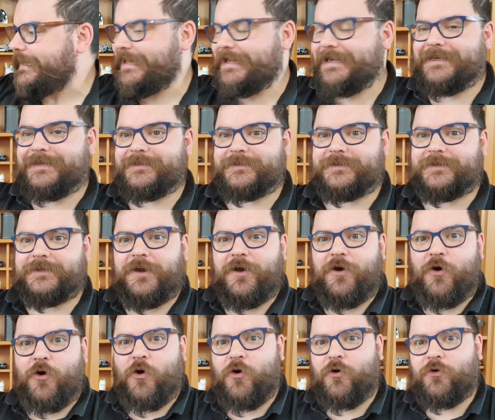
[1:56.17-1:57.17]
is
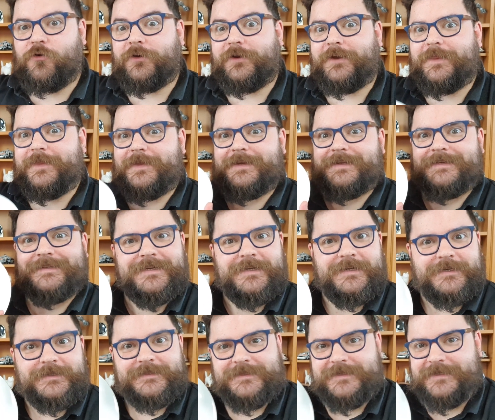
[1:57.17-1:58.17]
on this
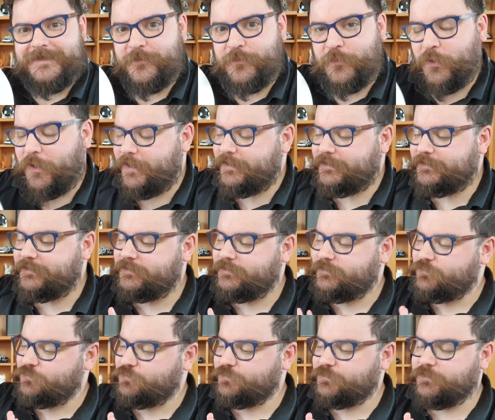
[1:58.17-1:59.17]
dinner plate. It's
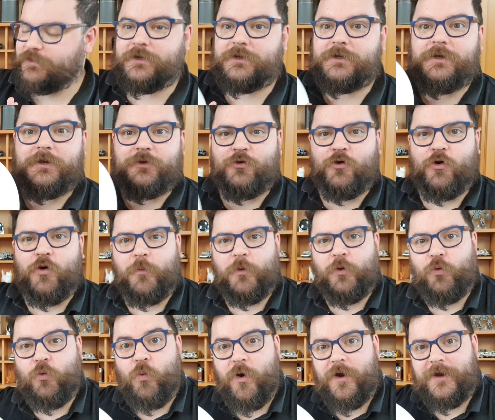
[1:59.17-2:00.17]
just a
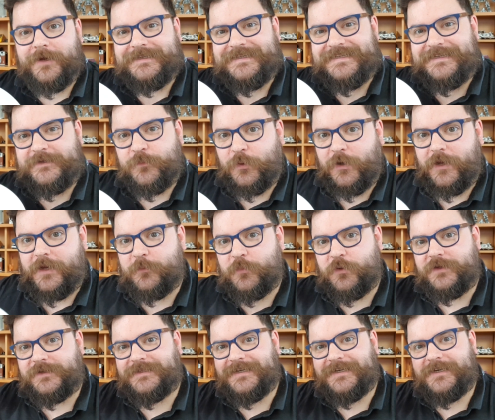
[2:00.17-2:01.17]
normal white dinner plate, but
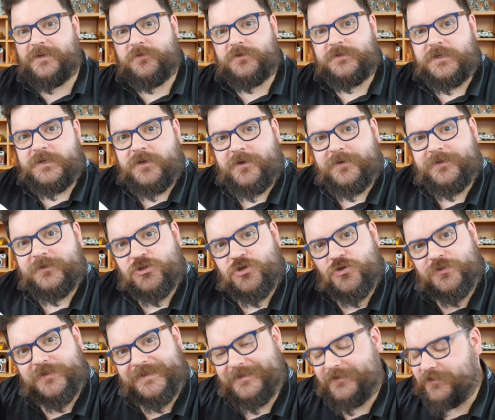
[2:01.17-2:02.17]
it's going to give us a nice shooting